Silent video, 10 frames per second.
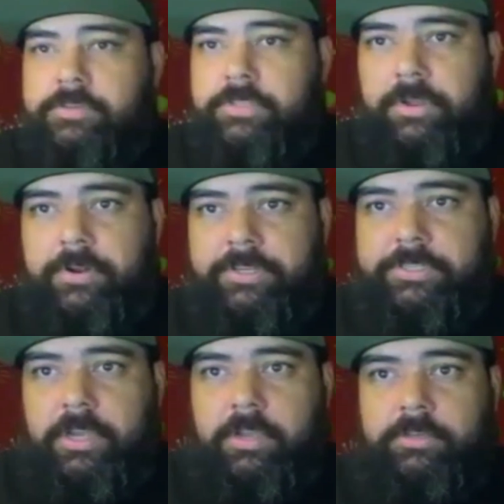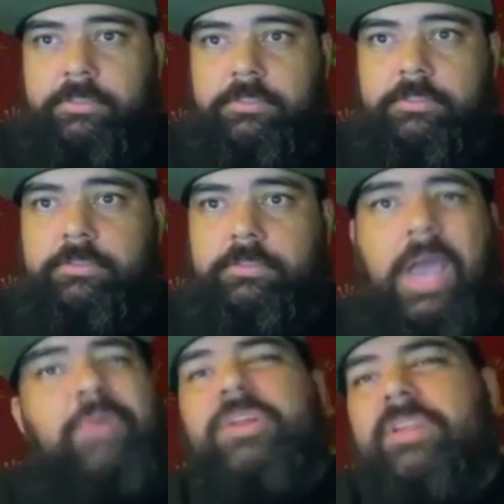30 songs,
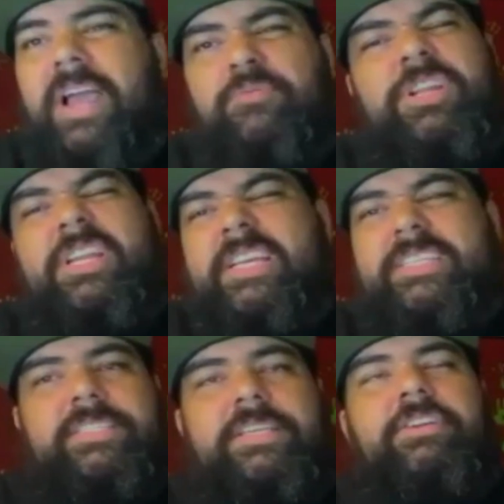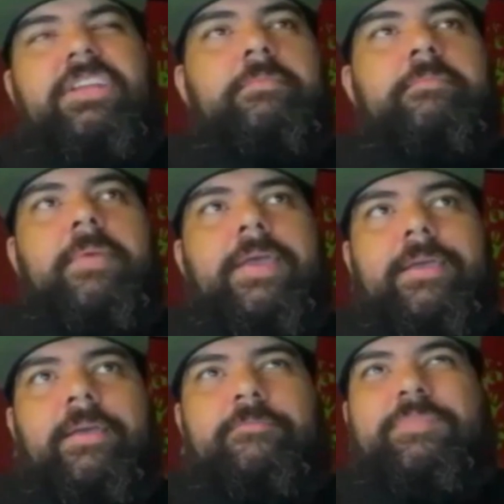I wouldn't necessarily
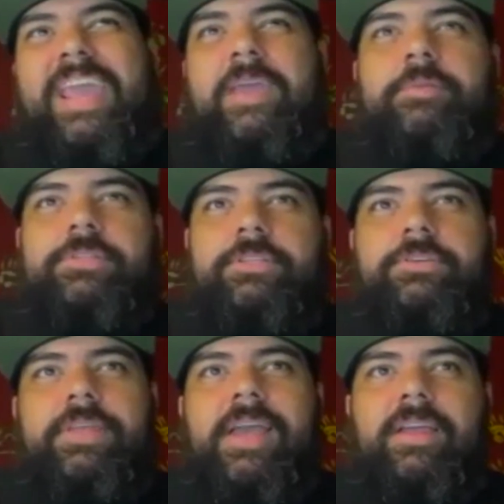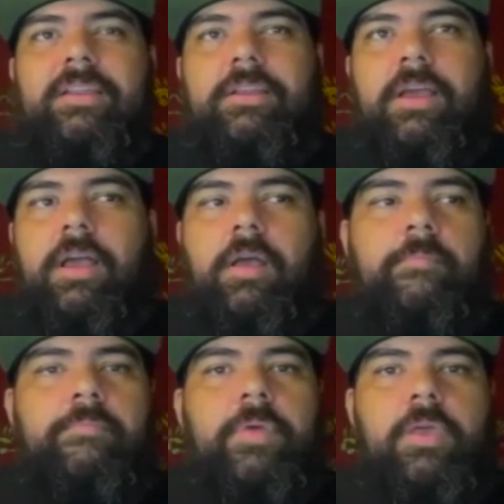be able to do that.
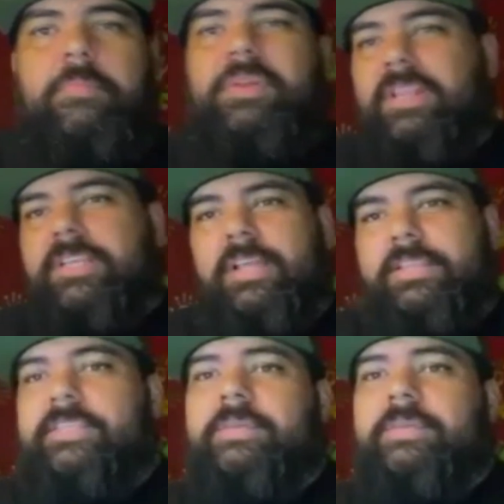But at the same